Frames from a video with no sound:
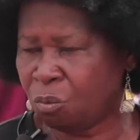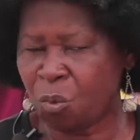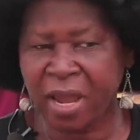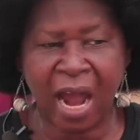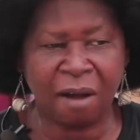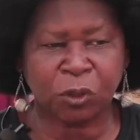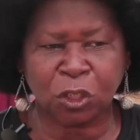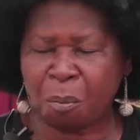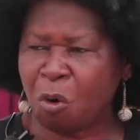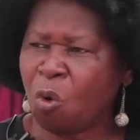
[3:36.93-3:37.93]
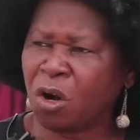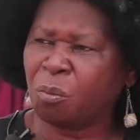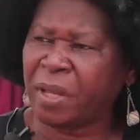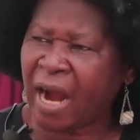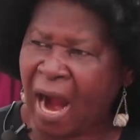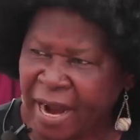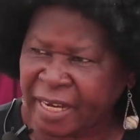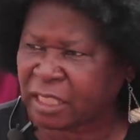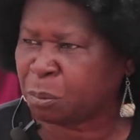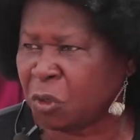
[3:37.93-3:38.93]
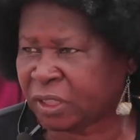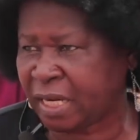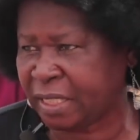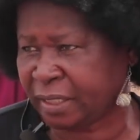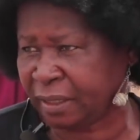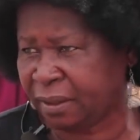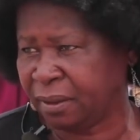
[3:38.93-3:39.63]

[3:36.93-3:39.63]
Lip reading: We have one of the highest mortality,